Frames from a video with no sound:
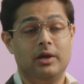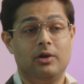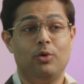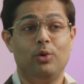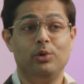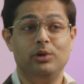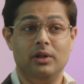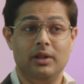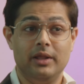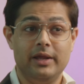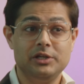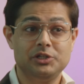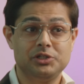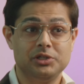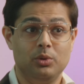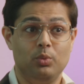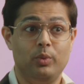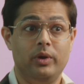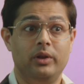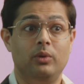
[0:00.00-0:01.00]

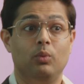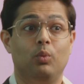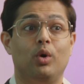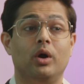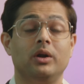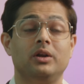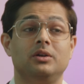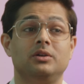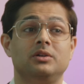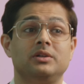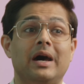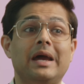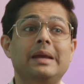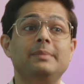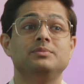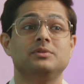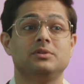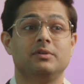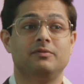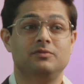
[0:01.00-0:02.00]
correlation with what
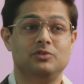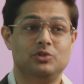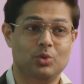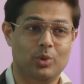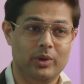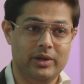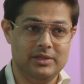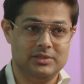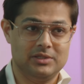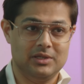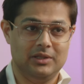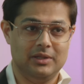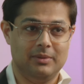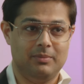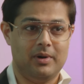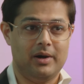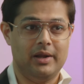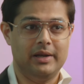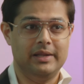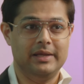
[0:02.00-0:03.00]
types of joints in the
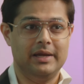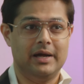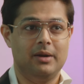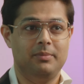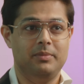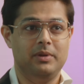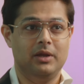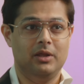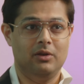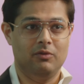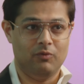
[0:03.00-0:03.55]
body are being